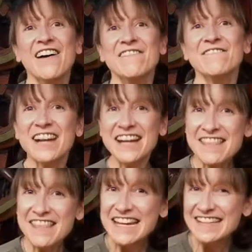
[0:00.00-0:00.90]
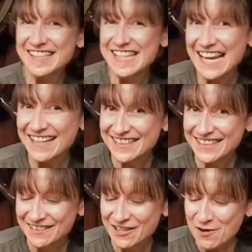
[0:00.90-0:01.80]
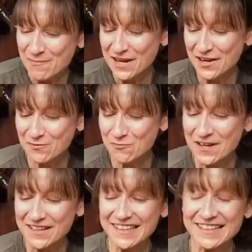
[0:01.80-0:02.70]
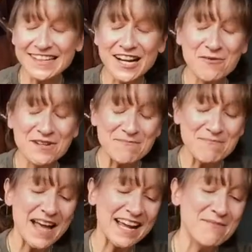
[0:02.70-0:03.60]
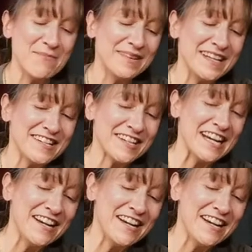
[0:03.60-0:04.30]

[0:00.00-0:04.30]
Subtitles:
Funny things, decks, because once it's lowered and back in position,